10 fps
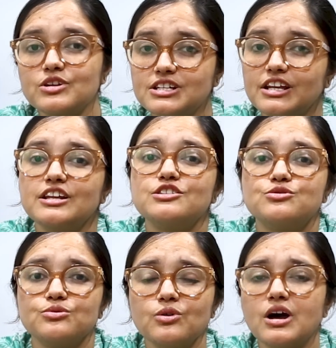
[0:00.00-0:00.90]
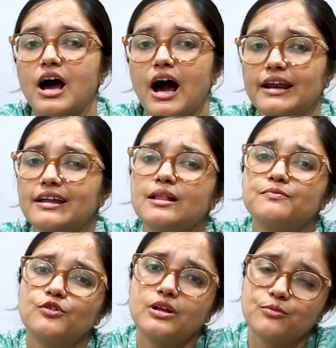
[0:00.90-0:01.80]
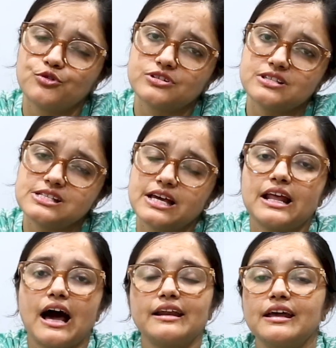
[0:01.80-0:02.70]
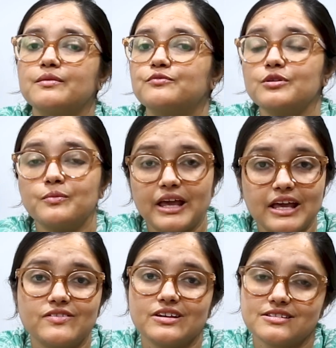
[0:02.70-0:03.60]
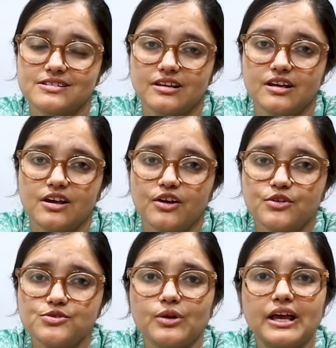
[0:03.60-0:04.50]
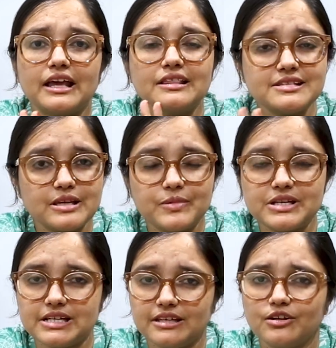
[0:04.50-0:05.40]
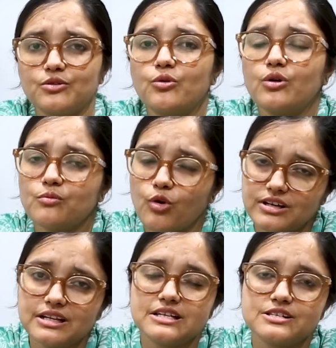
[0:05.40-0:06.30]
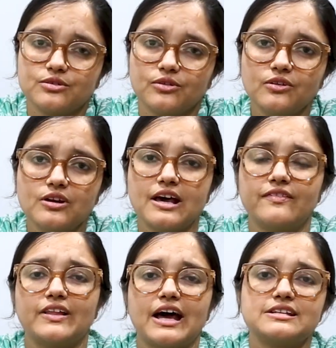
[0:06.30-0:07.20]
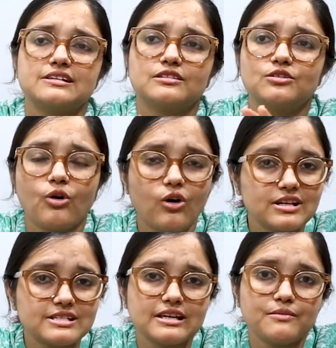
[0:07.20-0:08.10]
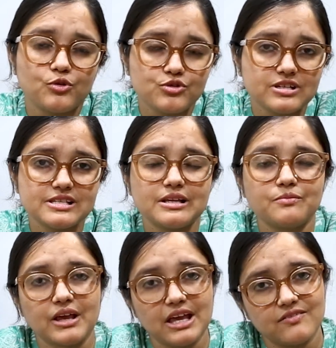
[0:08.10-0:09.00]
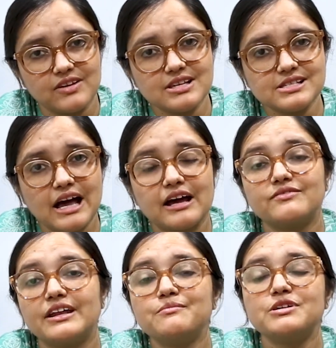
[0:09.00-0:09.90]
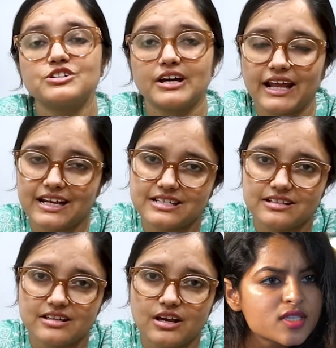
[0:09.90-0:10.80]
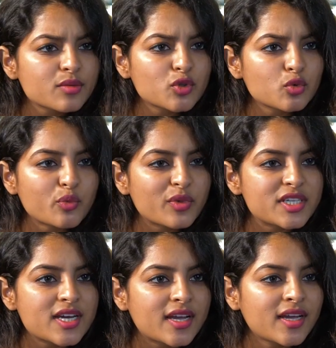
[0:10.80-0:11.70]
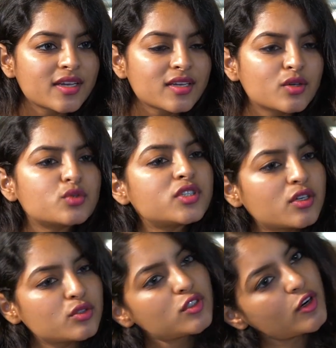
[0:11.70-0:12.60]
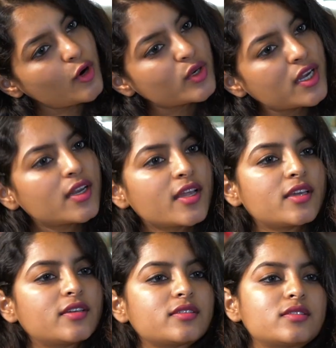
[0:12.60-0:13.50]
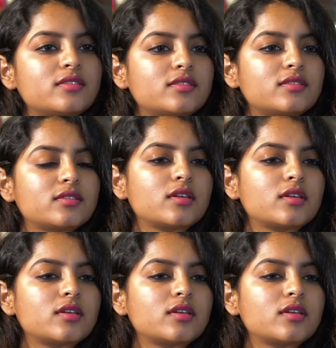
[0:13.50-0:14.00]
which lead to unhelpful emotions and unhelpful behaviors. So in CBT, the core model is, that thoughts, emotions and behaviors are very much connected. So what we think, that is the way how we behave,